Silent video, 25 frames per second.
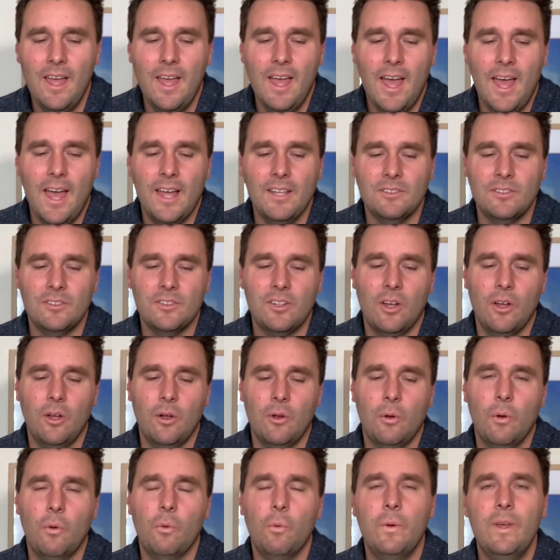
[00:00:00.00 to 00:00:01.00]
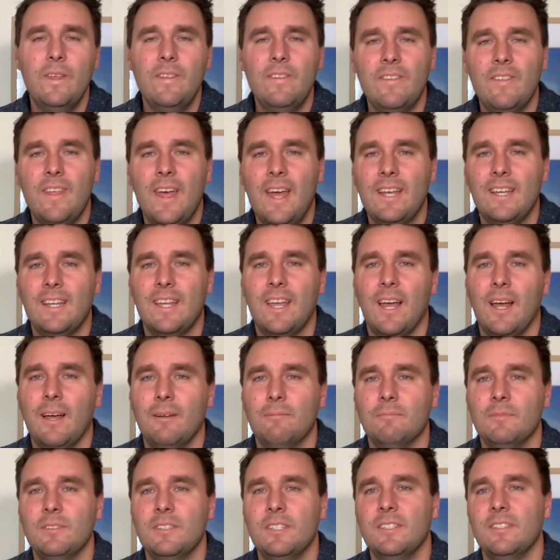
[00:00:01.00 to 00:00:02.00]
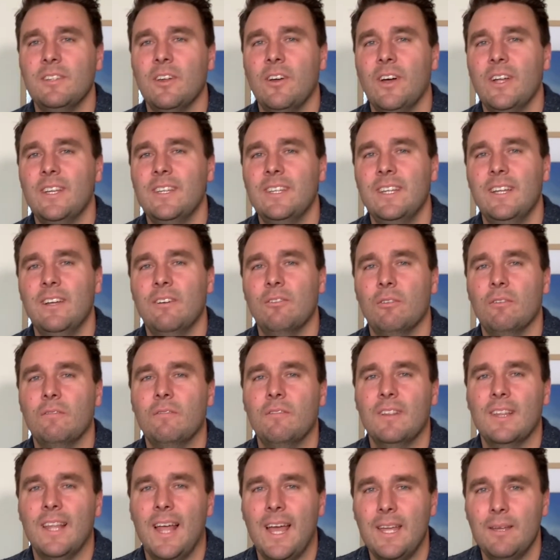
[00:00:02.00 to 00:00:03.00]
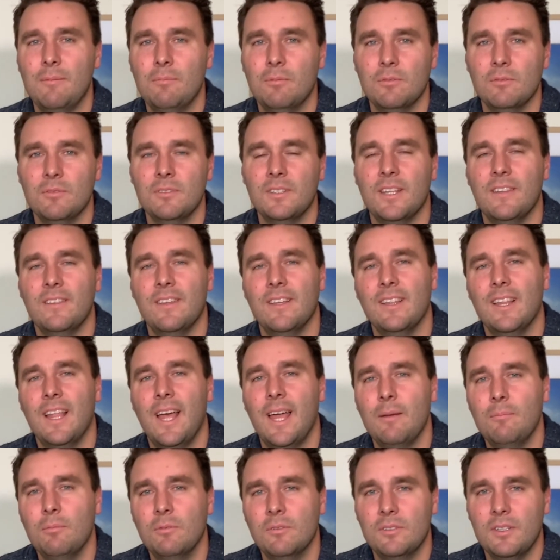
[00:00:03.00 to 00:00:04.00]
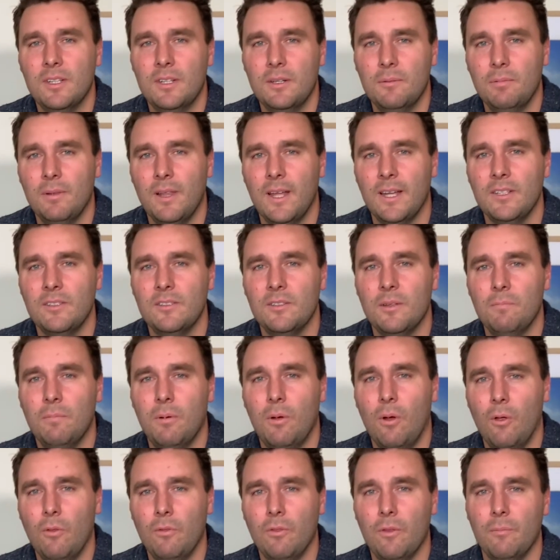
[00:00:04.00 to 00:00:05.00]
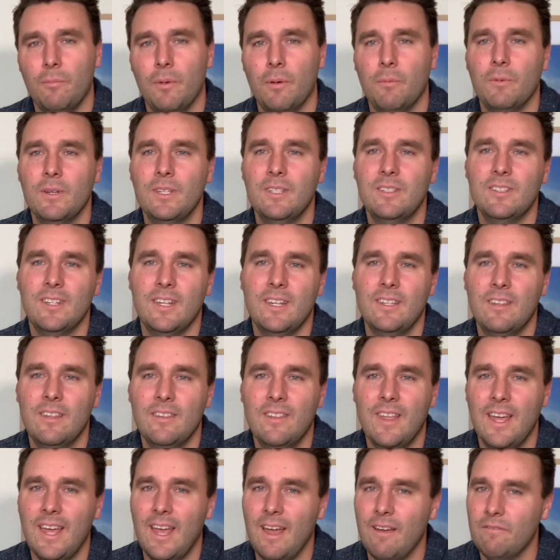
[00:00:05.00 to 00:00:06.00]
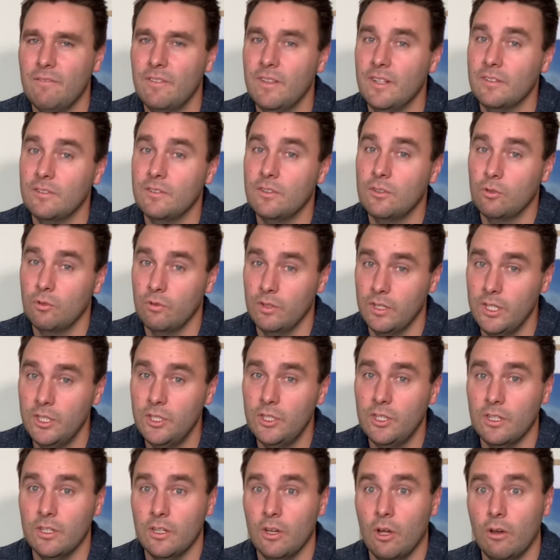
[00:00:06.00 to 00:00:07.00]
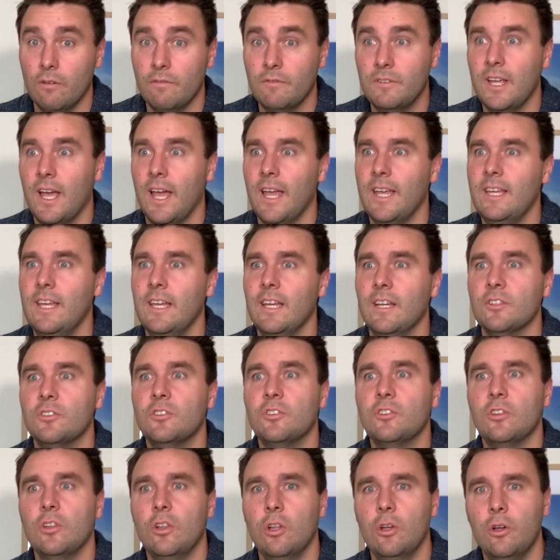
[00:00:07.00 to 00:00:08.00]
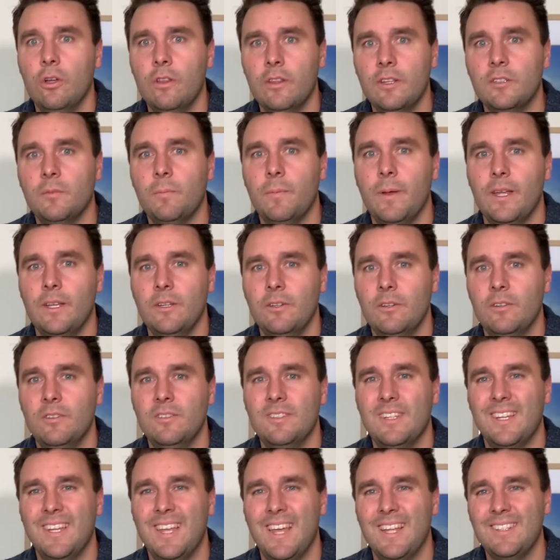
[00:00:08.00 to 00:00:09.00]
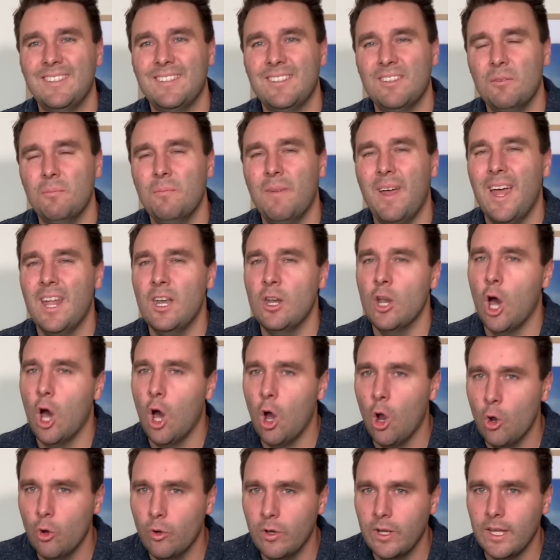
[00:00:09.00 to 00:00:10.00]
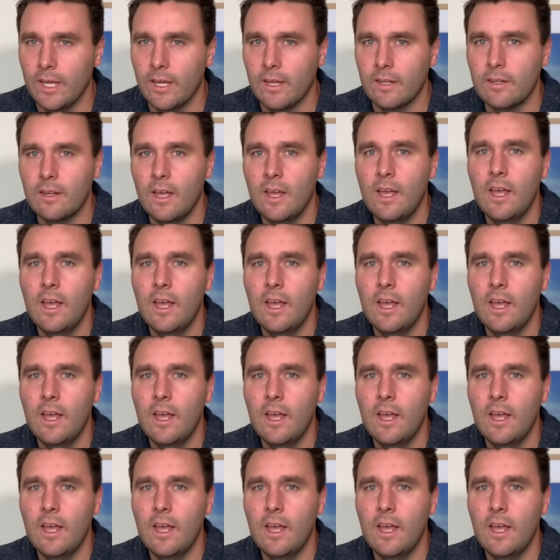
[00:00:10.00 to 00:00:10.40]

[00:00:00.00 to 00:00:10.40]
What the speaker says: And so with that comes this idea of labels and the labels that are placed upon them. And we see that they have this tradition of taking a slur that's been used against them and owning it.